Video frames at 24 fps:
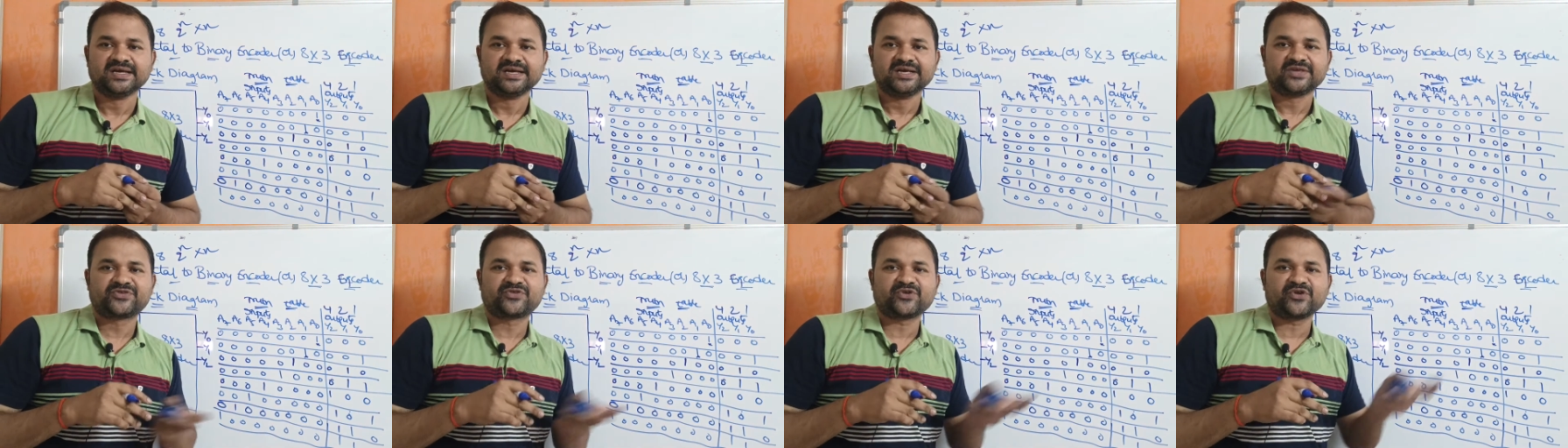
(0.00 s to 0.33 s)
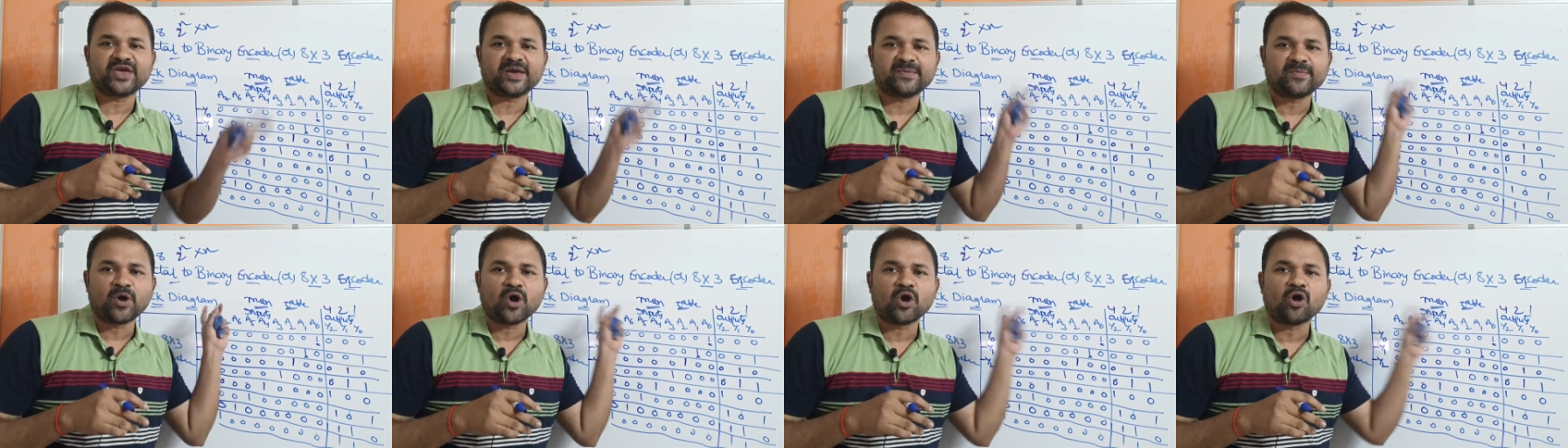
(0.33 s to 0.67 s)
So
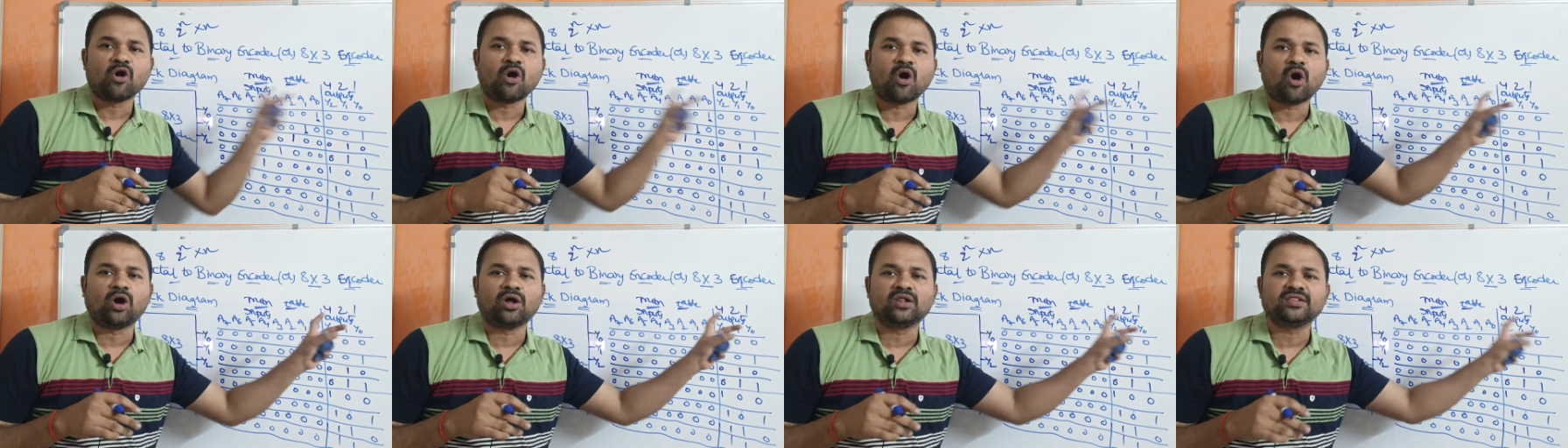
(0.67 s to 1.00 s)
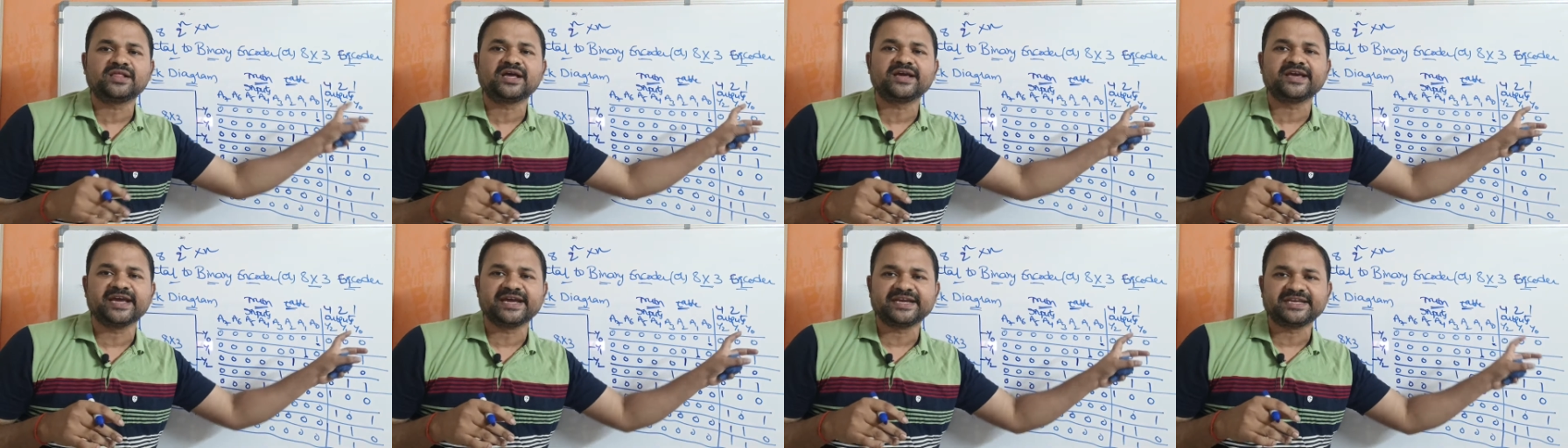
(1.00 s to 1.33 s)
among all
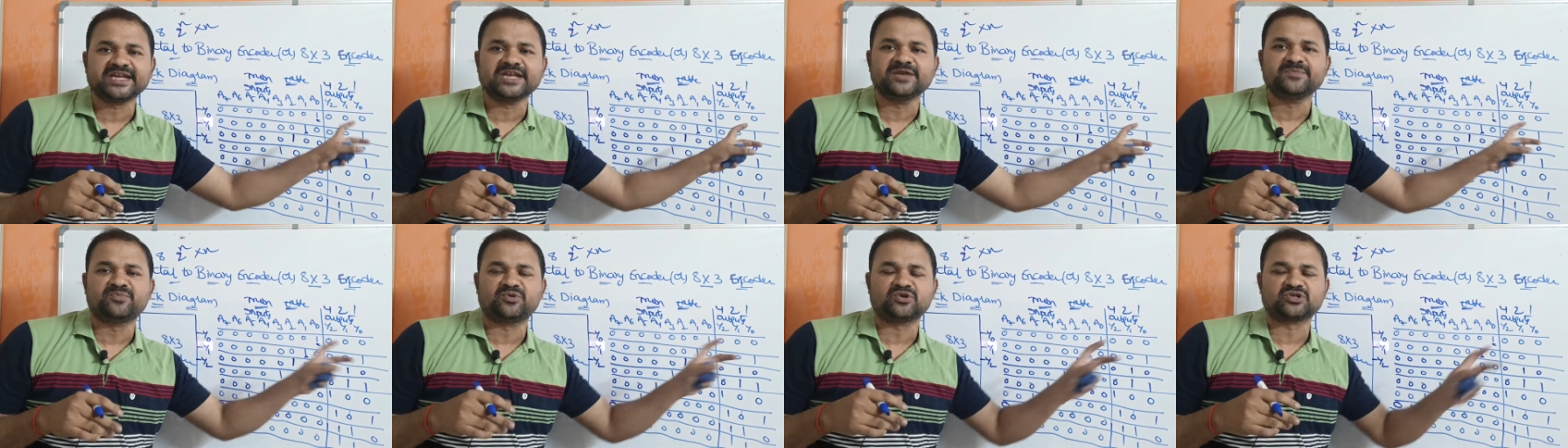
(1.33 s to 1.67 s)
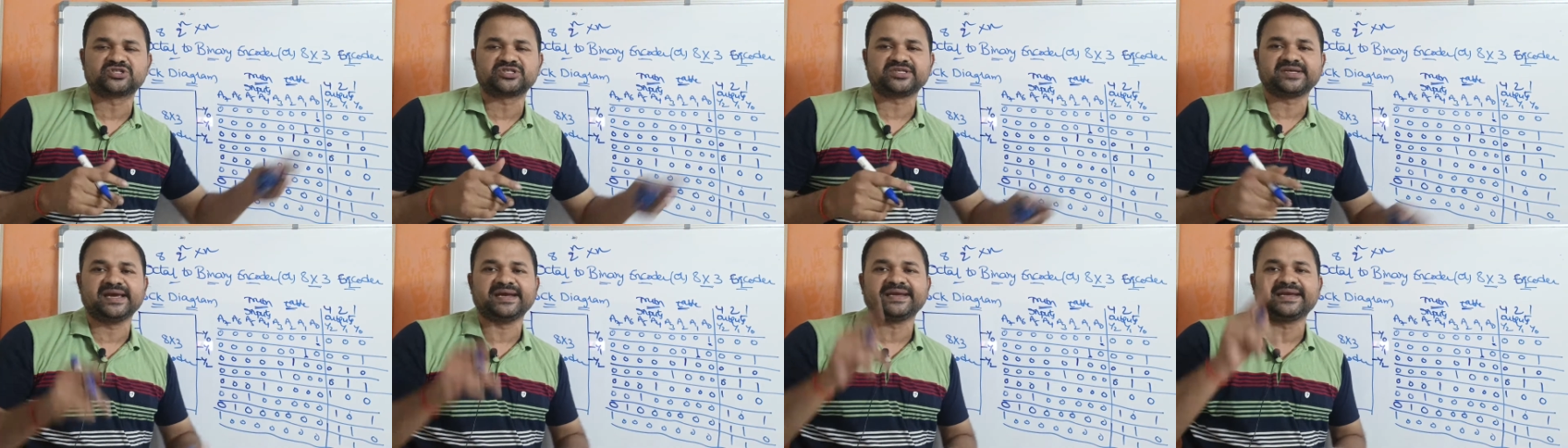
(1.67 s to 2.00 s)
the 8
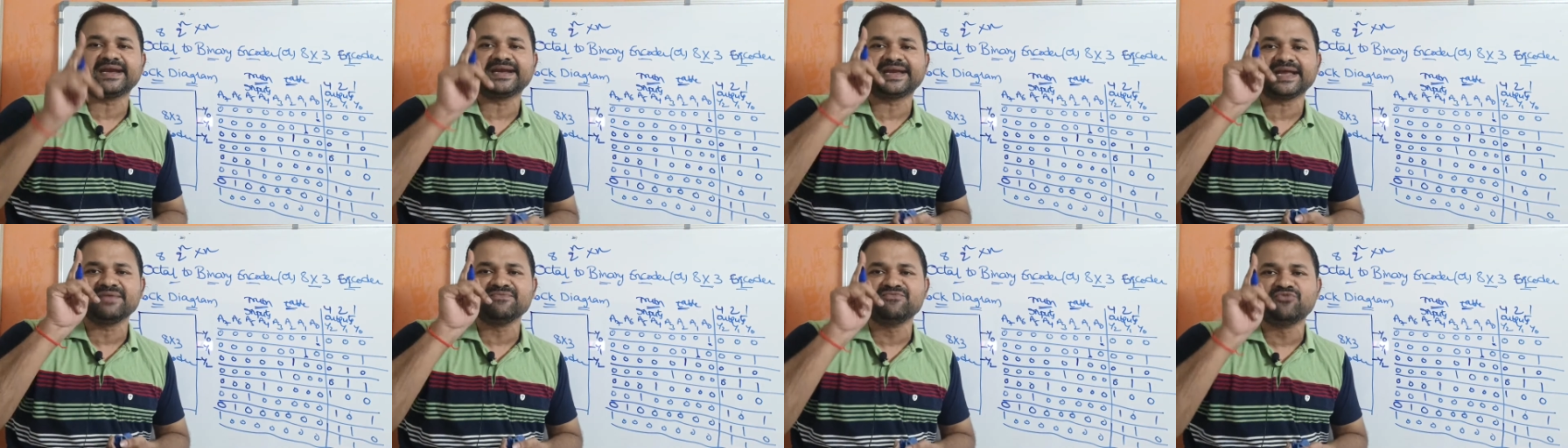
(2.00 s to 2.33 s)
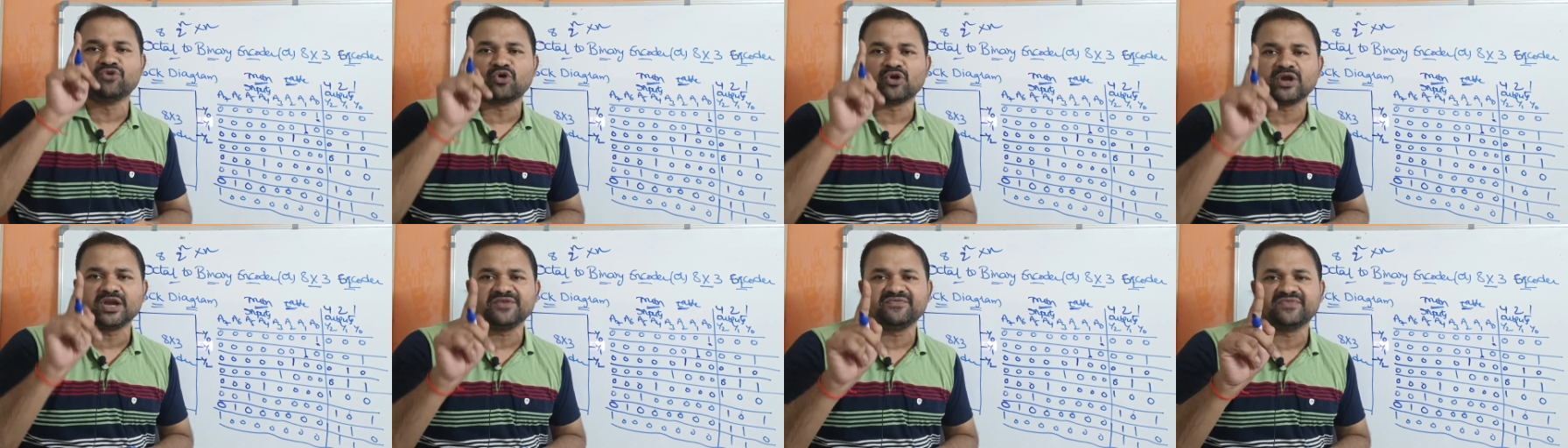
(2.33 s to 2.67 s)
inputs, at a time
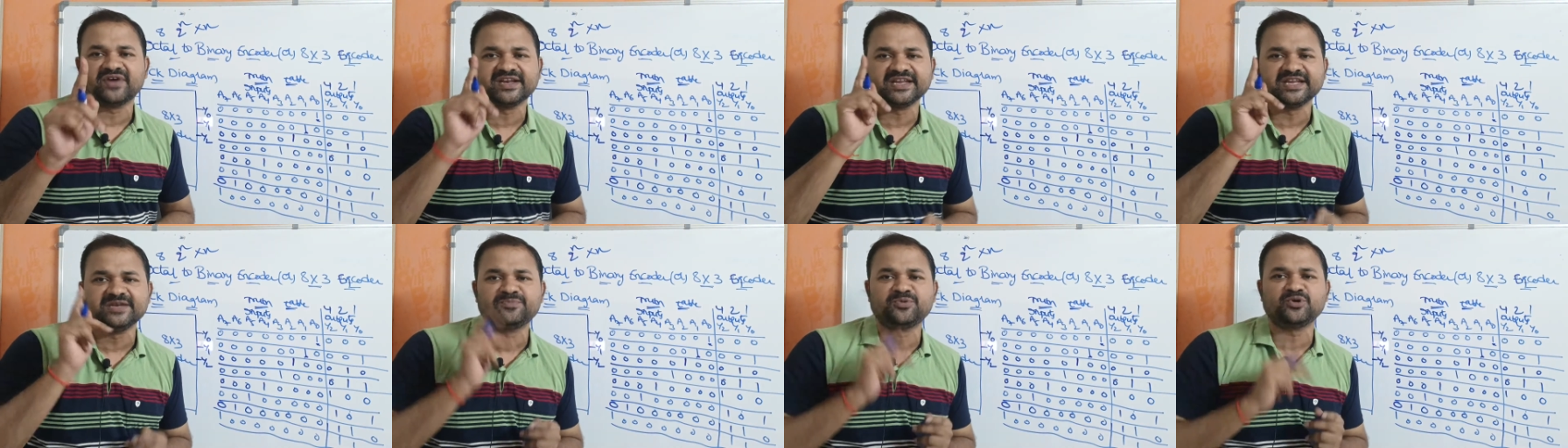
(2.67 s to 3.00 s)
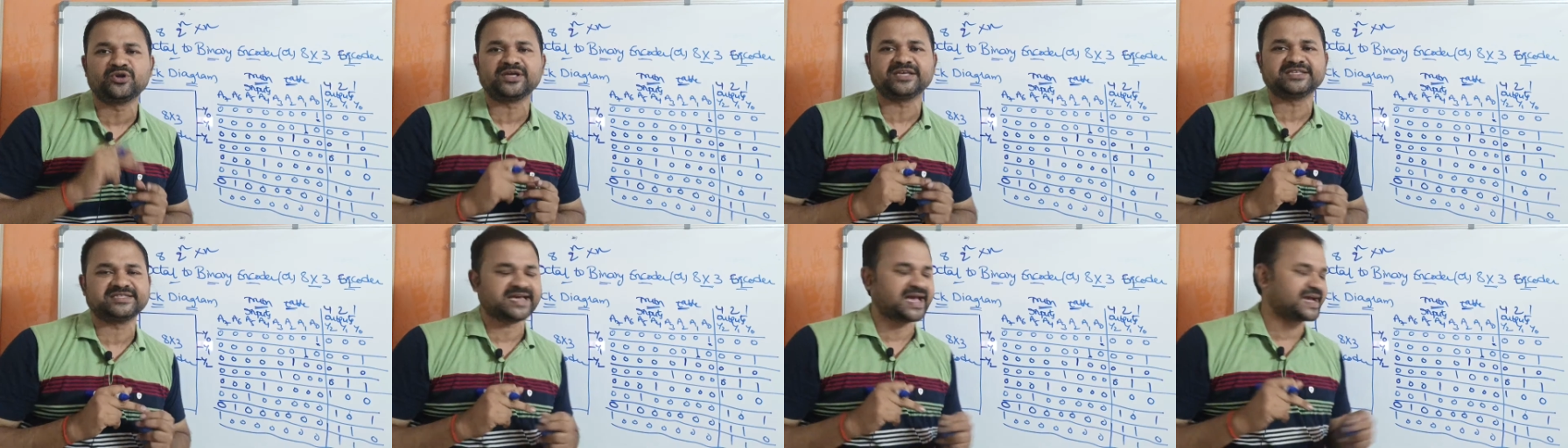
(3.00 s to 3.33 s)
only one
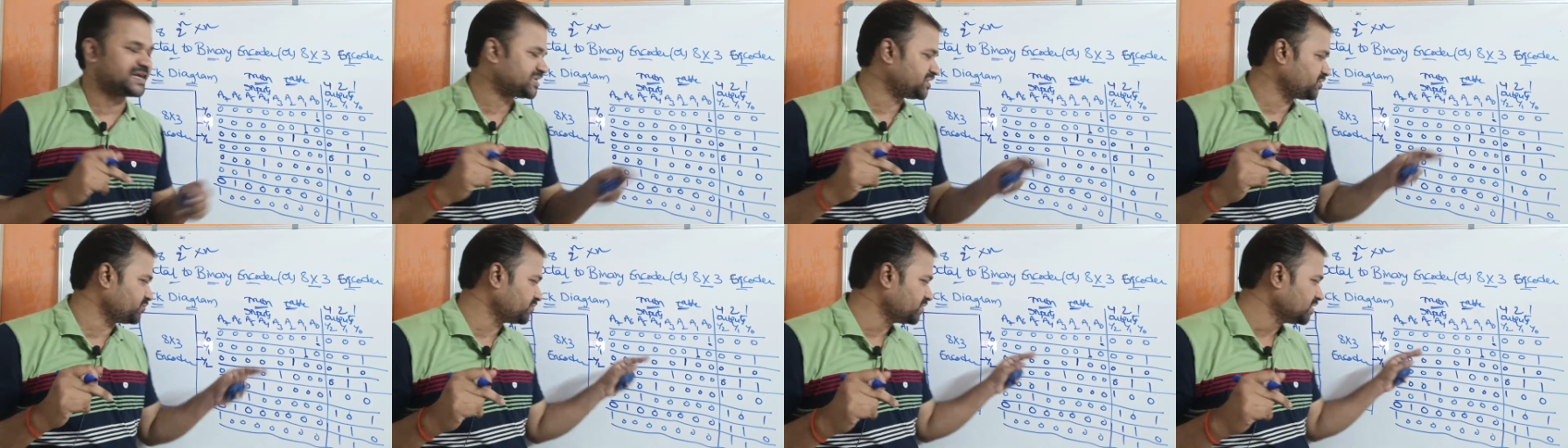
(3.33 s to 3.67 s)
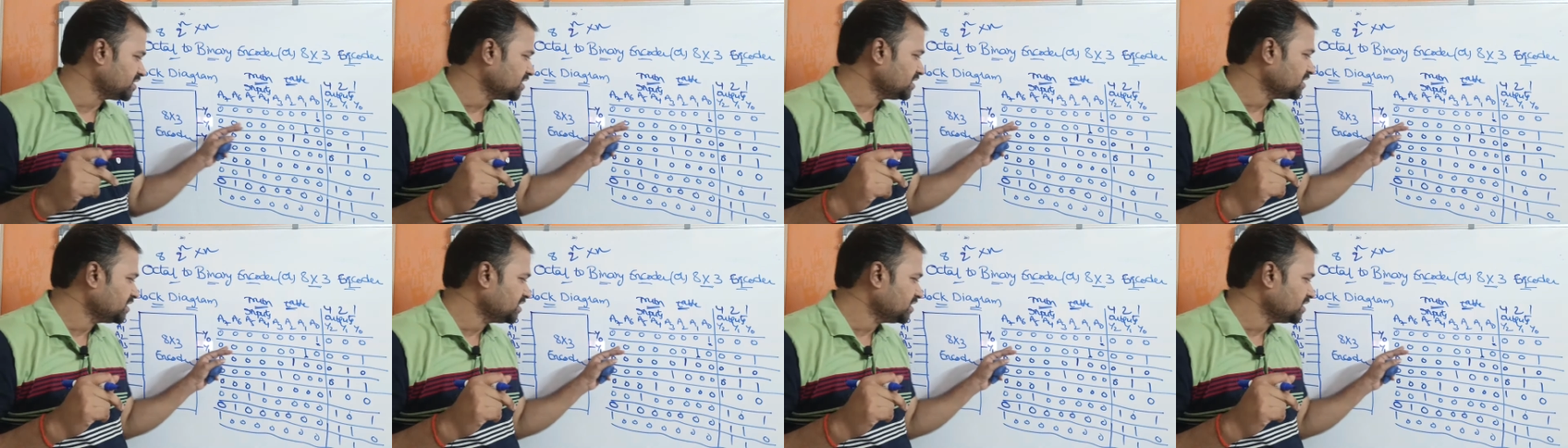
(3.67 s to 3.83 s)
input is active.